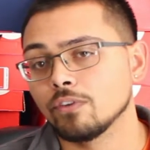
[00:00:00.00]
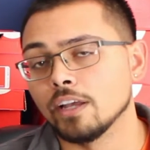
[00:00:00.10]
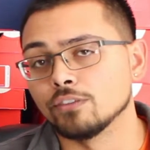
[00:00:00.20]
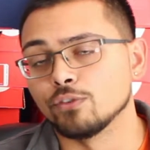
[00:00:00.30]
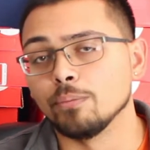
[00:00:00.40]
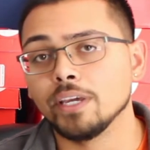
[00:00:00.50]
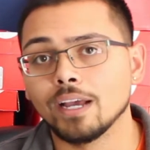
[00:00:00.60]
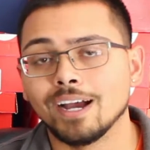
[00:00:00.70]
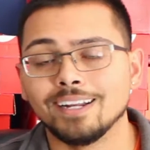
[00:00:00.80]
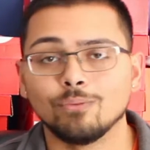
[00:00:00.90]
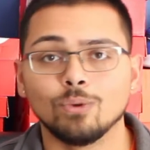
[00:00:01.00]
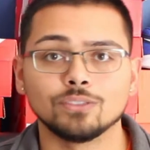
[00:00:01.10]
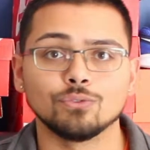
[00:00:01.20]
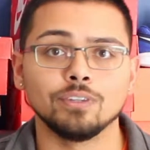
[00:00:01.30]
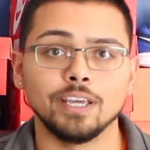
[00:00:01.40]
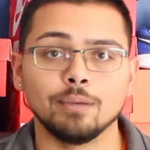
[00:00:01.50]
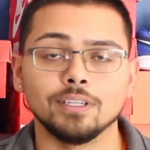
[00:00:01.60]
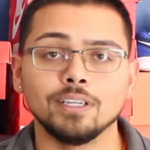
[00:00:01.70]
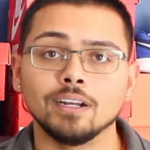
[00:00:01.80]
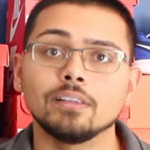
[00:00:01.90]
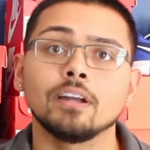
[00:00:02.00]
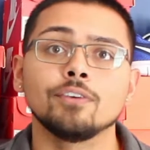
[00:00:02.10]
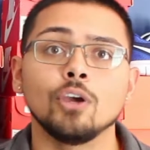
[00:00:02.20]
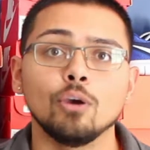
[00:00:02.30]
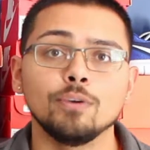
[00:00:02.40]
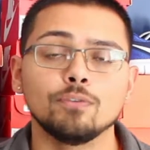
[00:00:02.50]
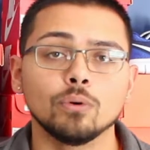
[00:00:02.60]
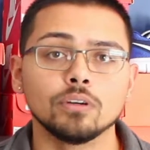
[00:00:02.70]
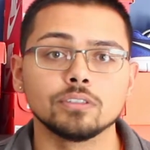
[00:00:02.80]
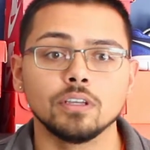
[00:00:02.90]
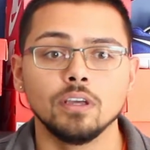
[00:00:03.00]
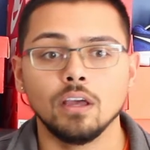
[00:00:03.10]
as for me, I wasn't really able to get a lot of Kobe 4s,